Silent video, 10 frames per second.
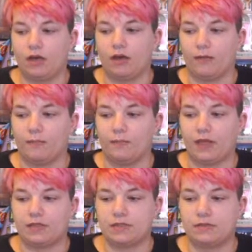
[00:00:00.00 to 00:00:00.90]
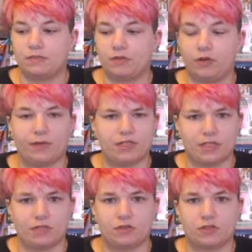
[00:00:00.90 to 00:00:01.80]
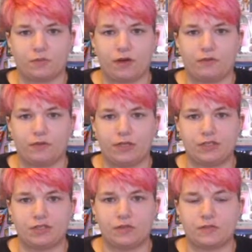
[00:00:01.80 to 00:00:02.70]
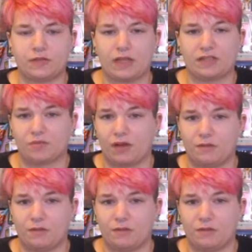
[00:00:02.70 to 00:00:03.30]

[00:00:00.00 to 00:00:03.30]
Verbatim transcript: um, it's pretty much easier to swear off relationships. That's what